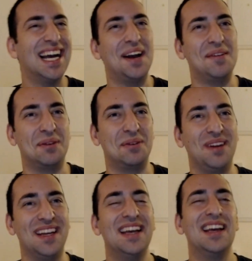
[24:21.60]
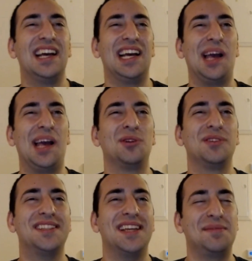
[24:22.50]
I agree. I'm all
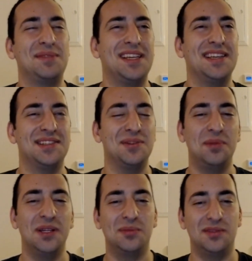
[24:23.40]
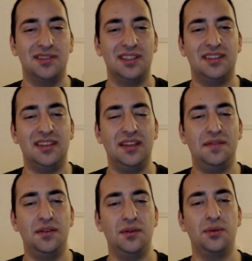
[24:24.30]
the time says to people that
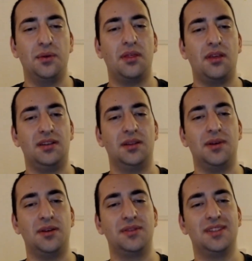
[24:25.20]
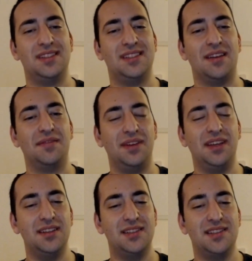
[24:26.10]
if you thought about
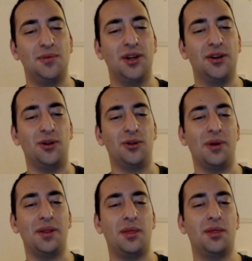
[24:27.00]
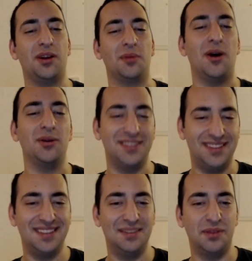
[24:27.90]
something, someone already thought about
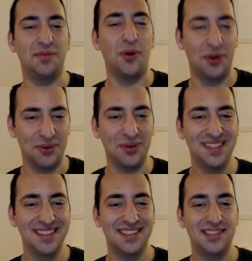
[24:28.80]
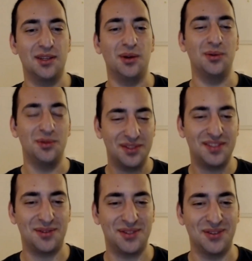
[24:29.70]
before you. So
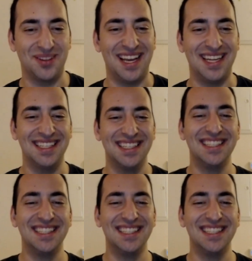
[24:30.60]
search online.